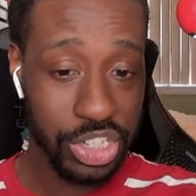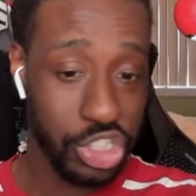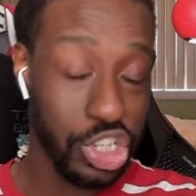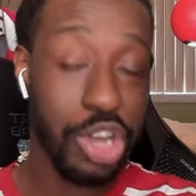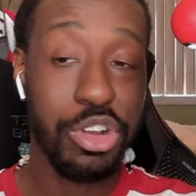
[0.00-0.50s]

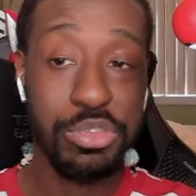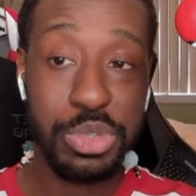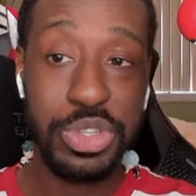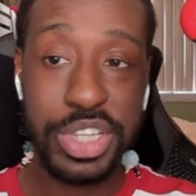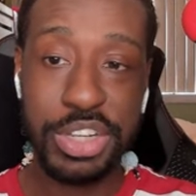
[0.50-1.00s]
genre of
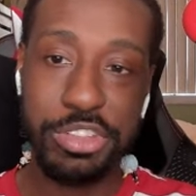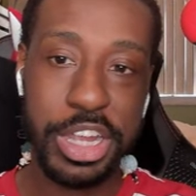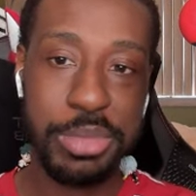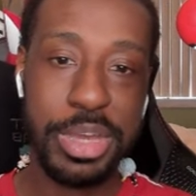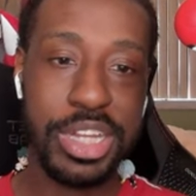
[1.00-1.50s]
music
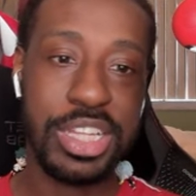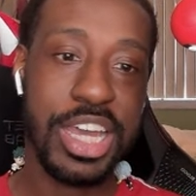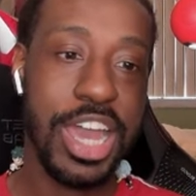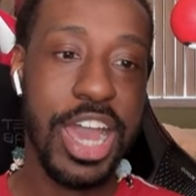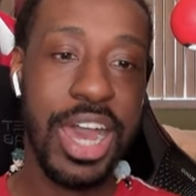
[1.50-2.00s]
recommended
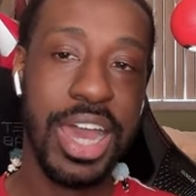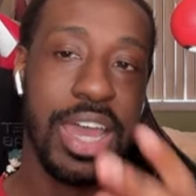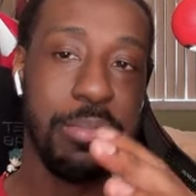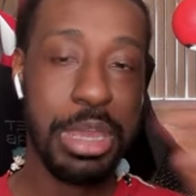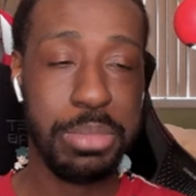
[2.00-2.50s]
that
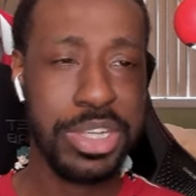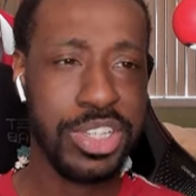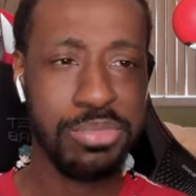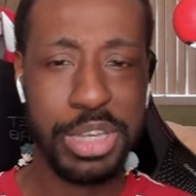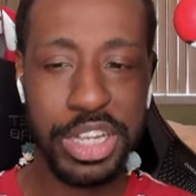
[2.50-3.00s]
I make
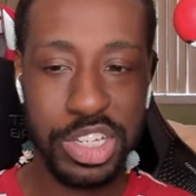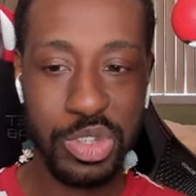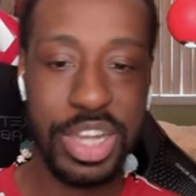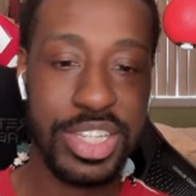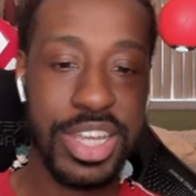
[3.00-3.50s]
myself bigger,
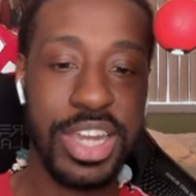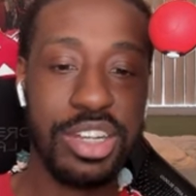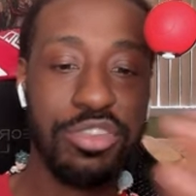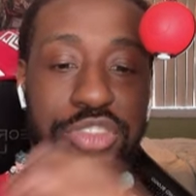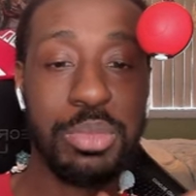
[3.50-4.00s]
so I
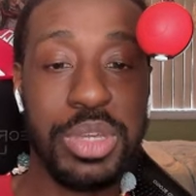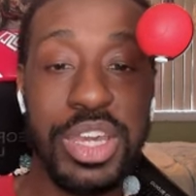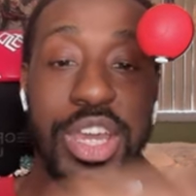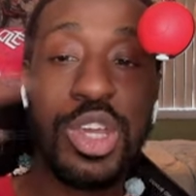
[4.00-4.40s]
decided to flip it.